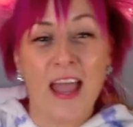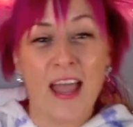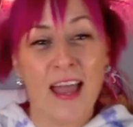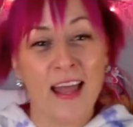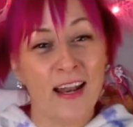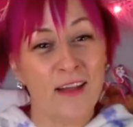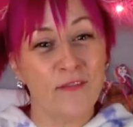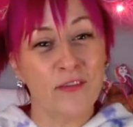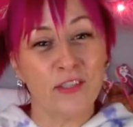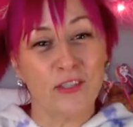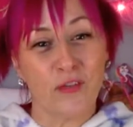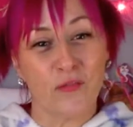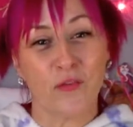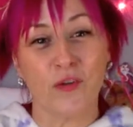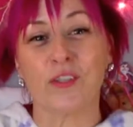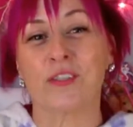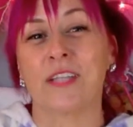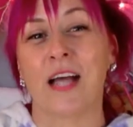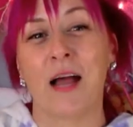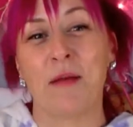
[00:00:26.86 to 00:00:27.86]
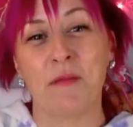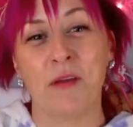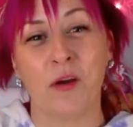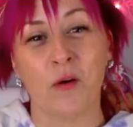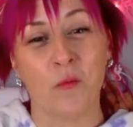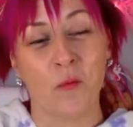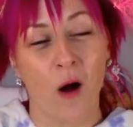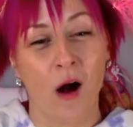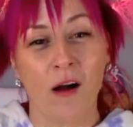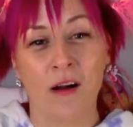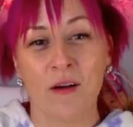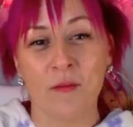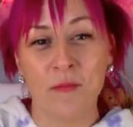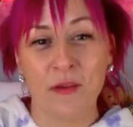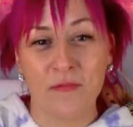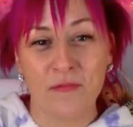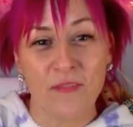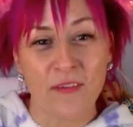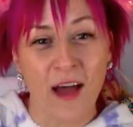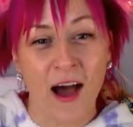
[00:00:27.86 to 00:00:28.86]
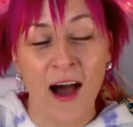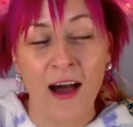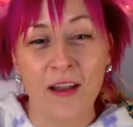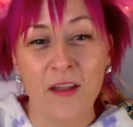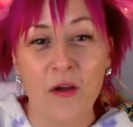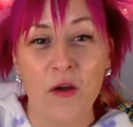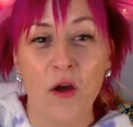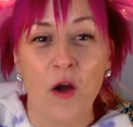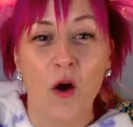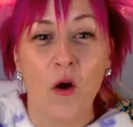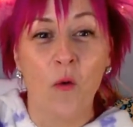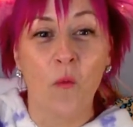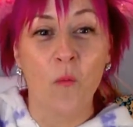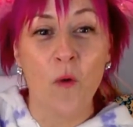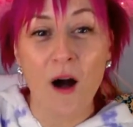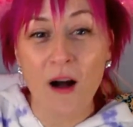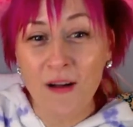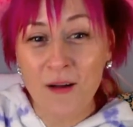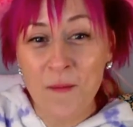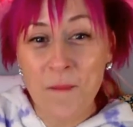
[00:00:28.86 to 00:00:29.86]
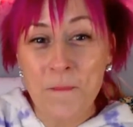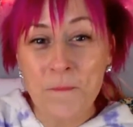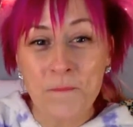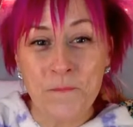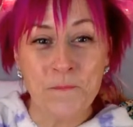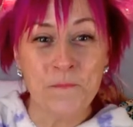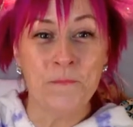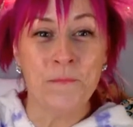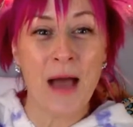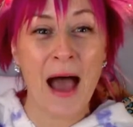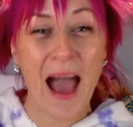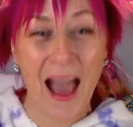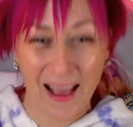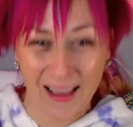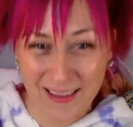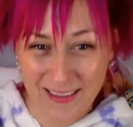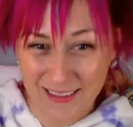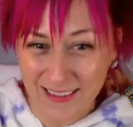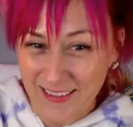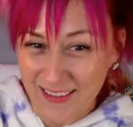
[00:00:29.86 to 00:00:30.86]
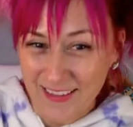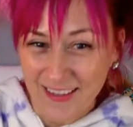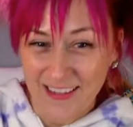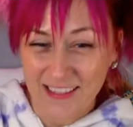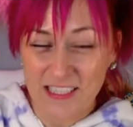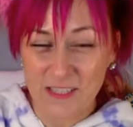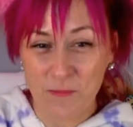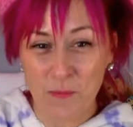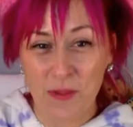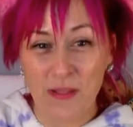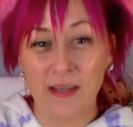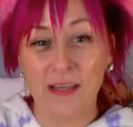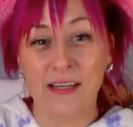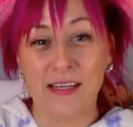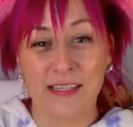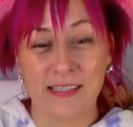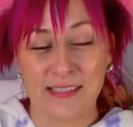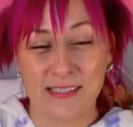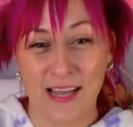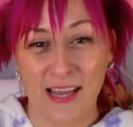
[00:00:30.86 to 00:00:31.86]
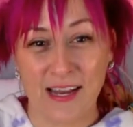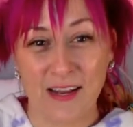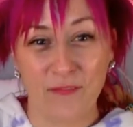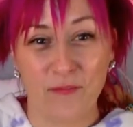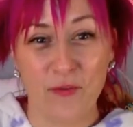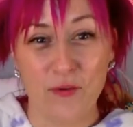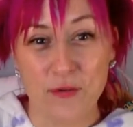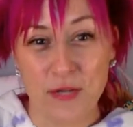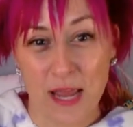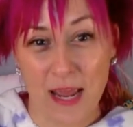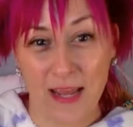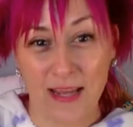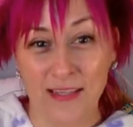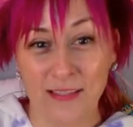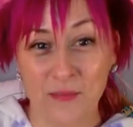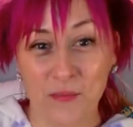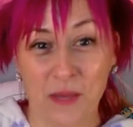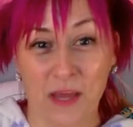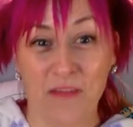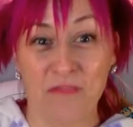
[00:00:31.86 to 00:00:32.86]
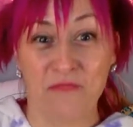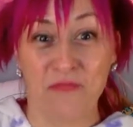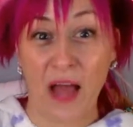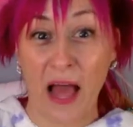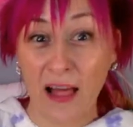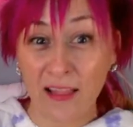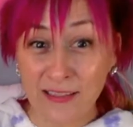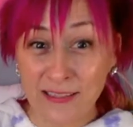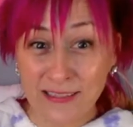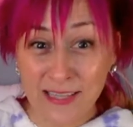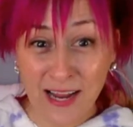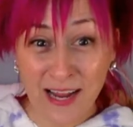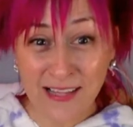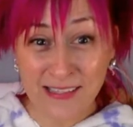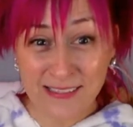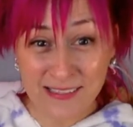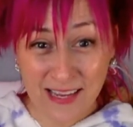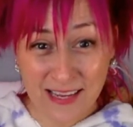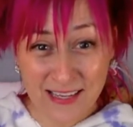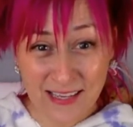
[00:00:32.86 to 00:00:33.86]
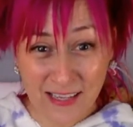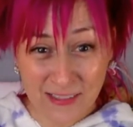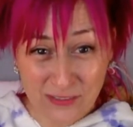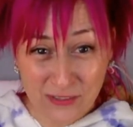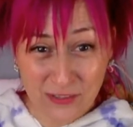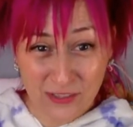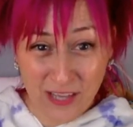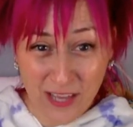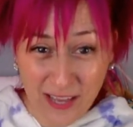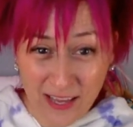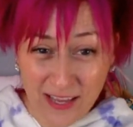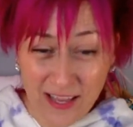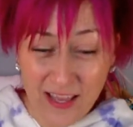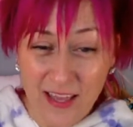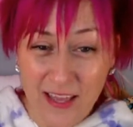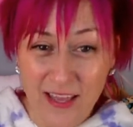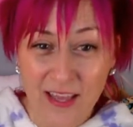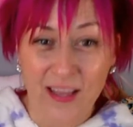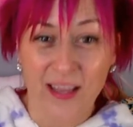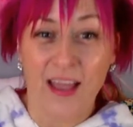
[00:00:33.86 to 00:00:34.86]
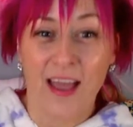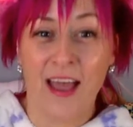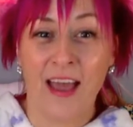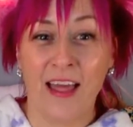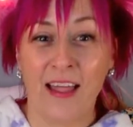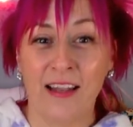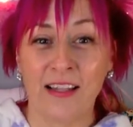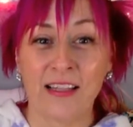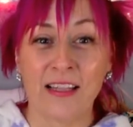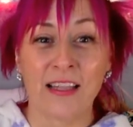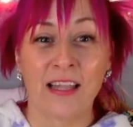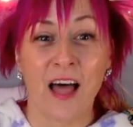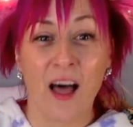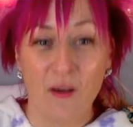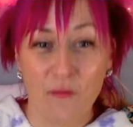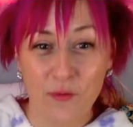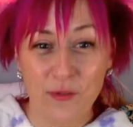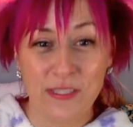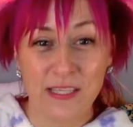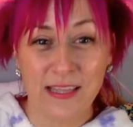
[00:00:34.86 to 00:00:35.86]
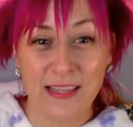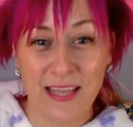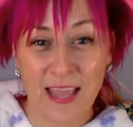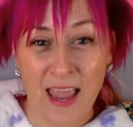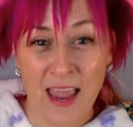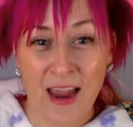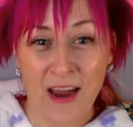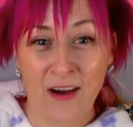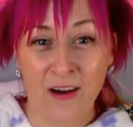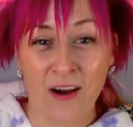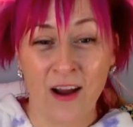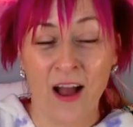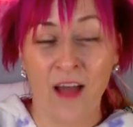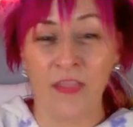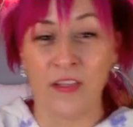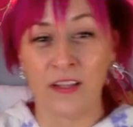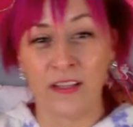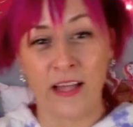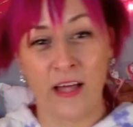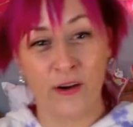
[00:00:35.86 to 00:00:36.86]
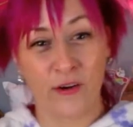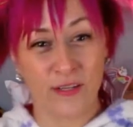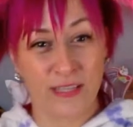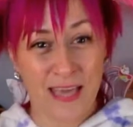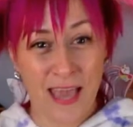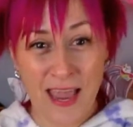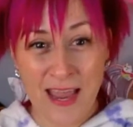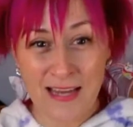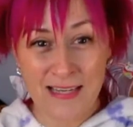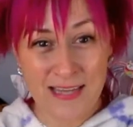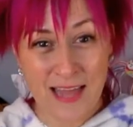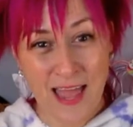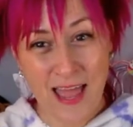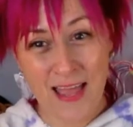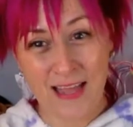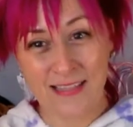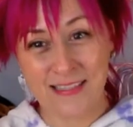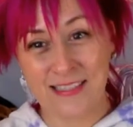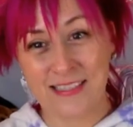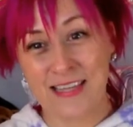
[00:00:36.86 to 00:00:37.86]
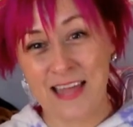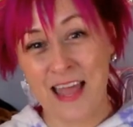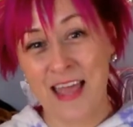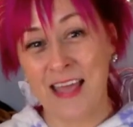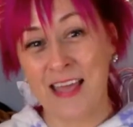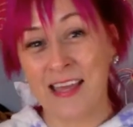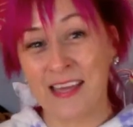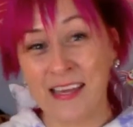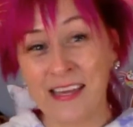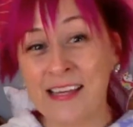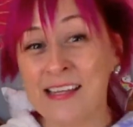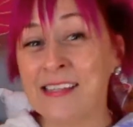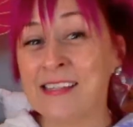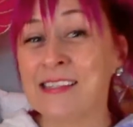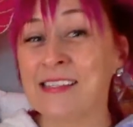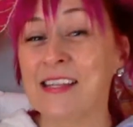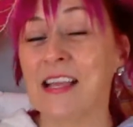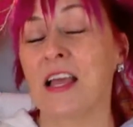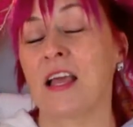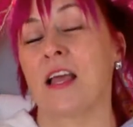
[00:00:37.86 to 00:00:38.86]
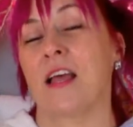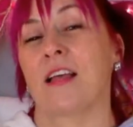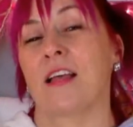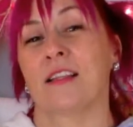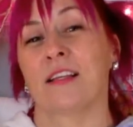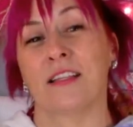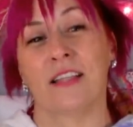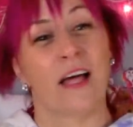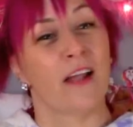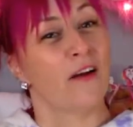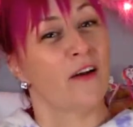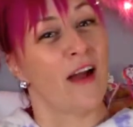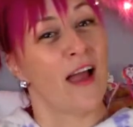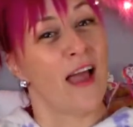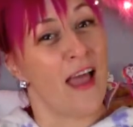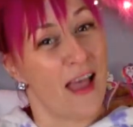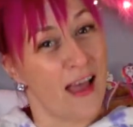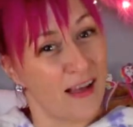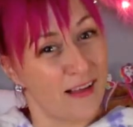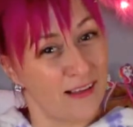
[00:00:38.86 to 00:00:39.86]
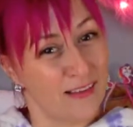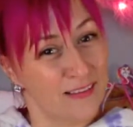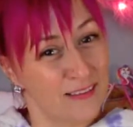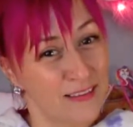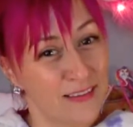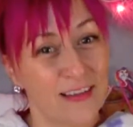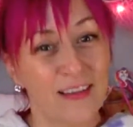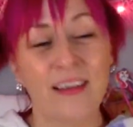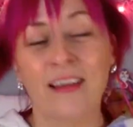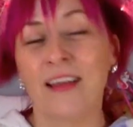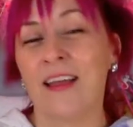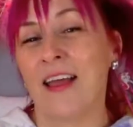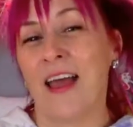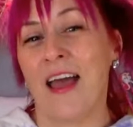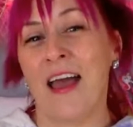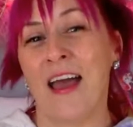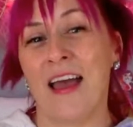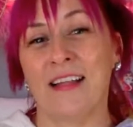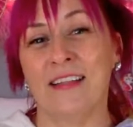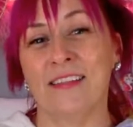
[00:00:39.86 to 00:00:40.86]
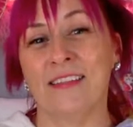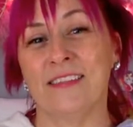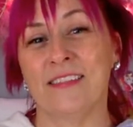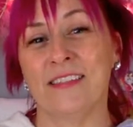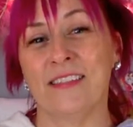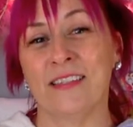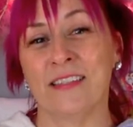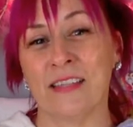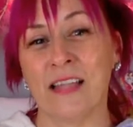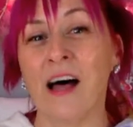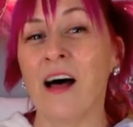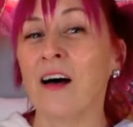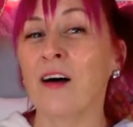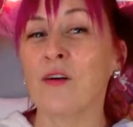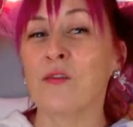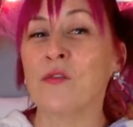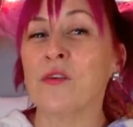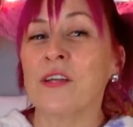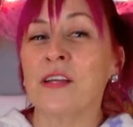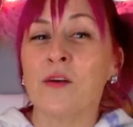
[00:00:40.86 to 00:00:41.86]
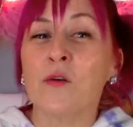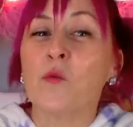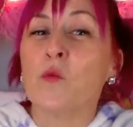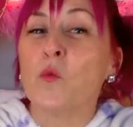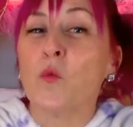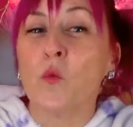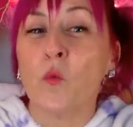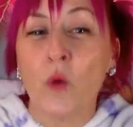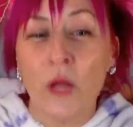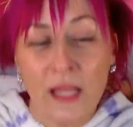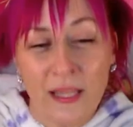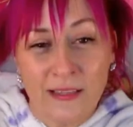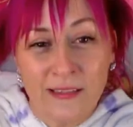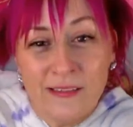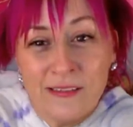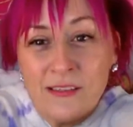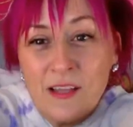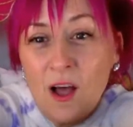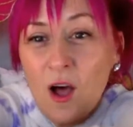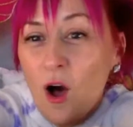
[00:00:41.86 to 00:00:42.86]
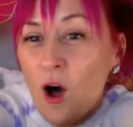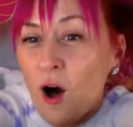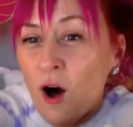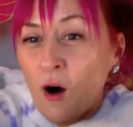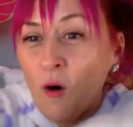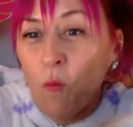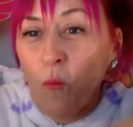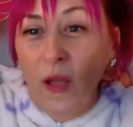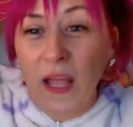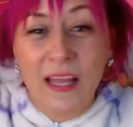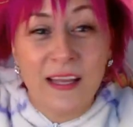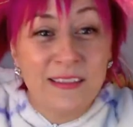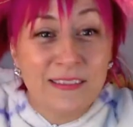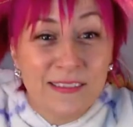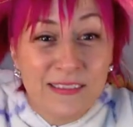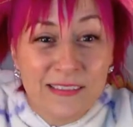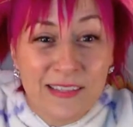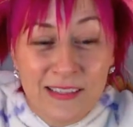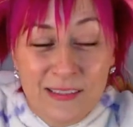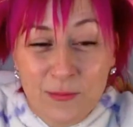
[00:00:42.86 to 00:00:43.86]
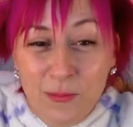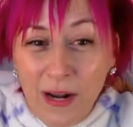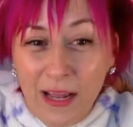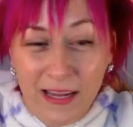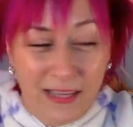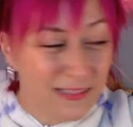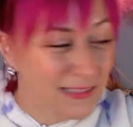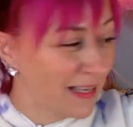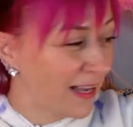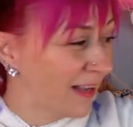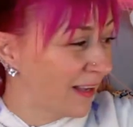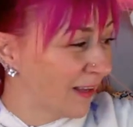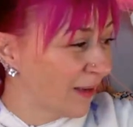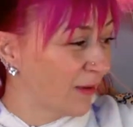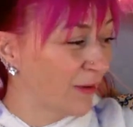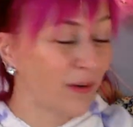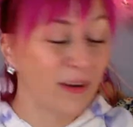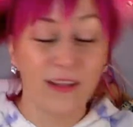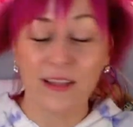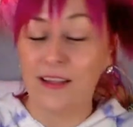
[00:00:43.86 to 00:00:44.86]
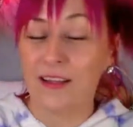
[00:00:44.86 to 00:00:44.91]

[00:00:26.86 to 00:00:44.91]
And if it's your first time here, welcome. If not, welcome back. It's been an exciting few days. We had Valentine's Day yesterday, and love was in the air on the letter K day. Today is the letter L, and love wins always. That's what I could tell you.